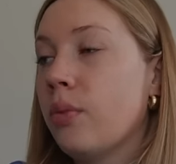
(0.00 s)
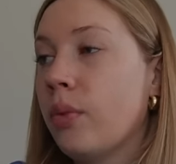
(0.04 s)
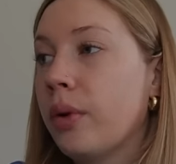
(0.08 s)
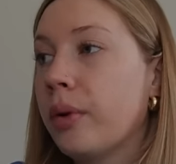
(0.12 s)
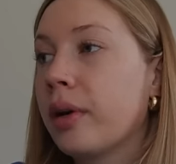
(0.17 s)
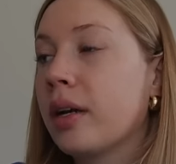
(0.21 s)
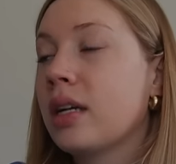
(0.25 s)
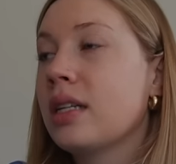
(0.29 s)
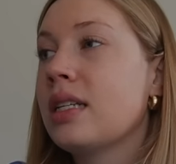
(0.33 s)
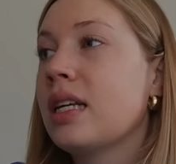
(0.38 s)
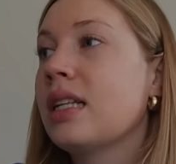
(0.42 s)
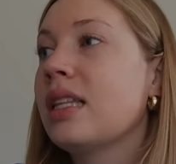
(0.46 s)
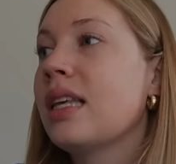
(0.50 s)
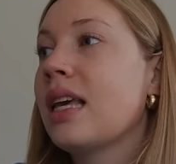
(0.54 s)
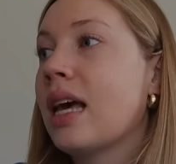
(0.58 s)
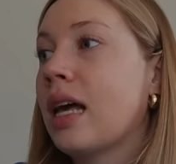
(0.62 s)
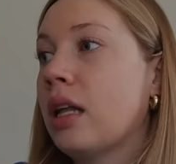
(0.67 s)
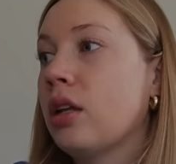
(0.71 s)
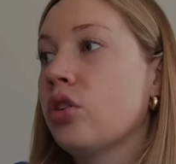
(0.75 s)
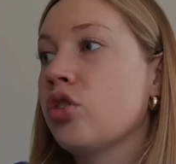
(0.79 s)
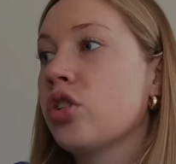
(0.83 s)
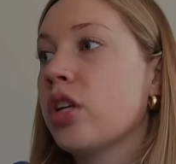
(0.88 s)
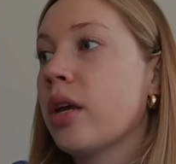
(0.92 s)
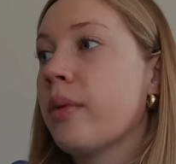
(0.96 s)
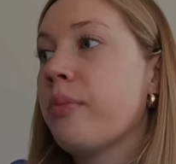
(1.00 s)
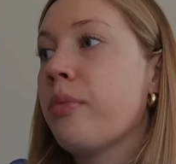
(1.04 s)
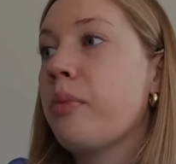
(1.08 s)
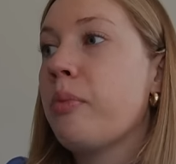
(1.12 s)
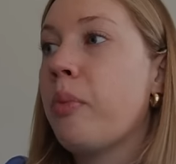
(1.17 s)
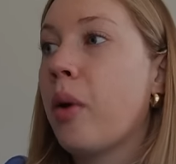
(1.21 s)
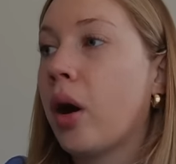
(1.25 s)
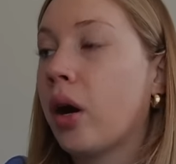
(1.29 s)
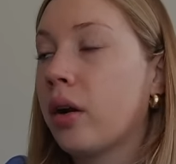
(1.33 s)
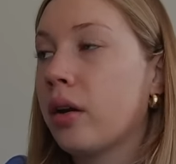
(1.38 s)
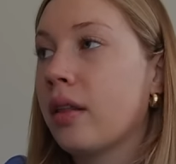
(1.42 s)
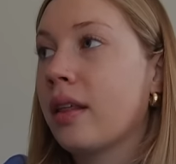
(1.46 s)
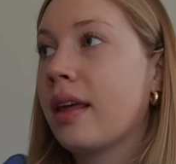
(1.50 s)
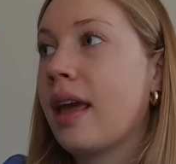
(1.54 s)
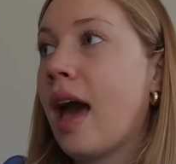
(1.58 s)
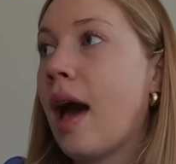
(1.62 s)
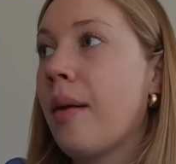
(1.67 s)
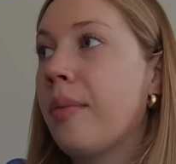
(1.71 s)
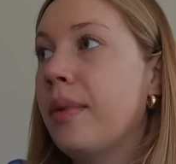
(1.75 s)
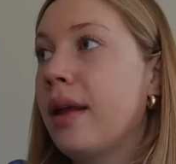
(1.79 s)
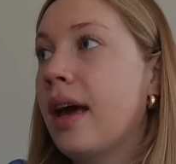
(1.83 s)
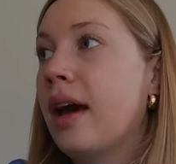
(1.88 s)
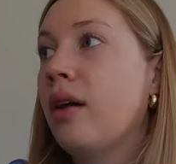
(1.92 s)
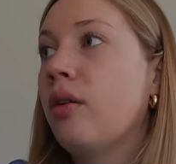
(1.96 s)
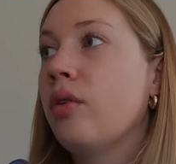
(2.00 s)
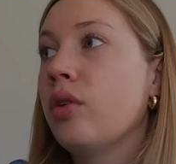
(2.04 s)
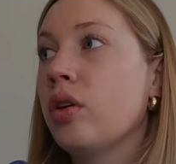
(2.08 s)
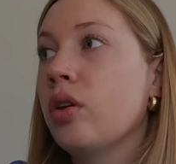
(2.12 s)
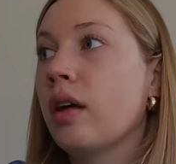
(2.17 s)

we were gonna take the L shape part of the cabinet out.